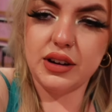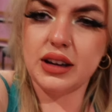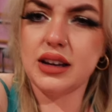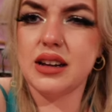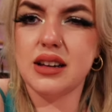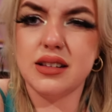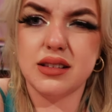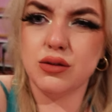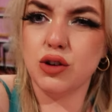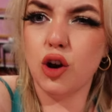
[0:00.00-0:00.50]
Like
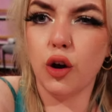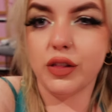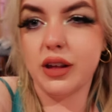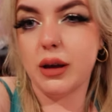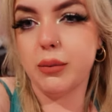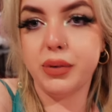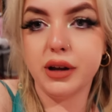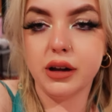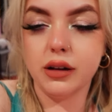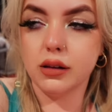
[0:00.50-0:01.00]
it's not
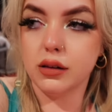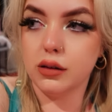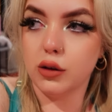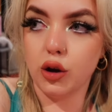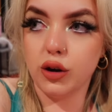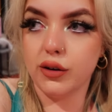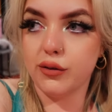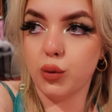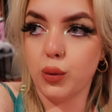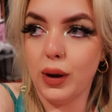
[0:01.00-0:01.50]
that big
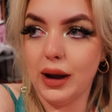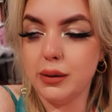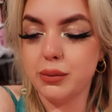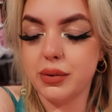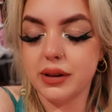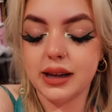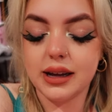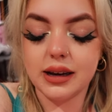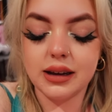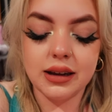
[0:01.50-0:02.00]
long of a wait,
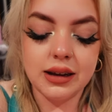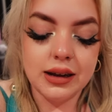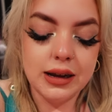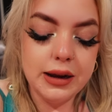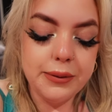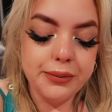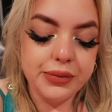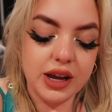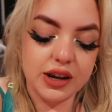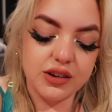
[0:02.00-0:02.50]
but like
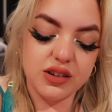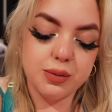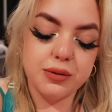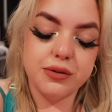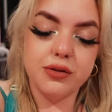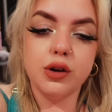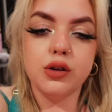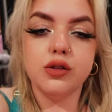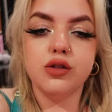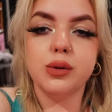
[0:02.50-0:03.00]
I just
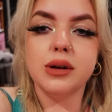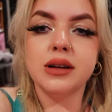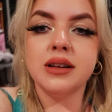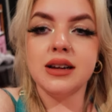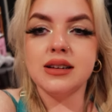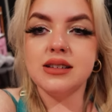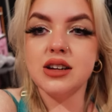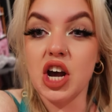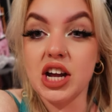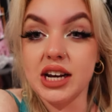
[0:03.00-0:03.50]
prefer doing
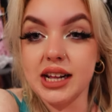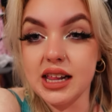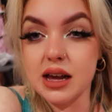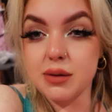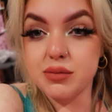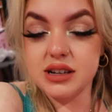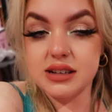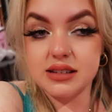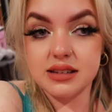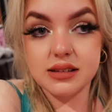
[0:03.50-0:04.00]
like tiny
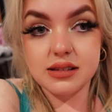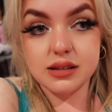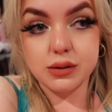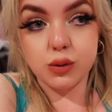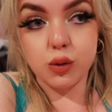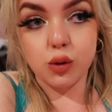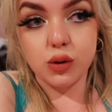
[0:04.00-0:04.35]
lap dances so it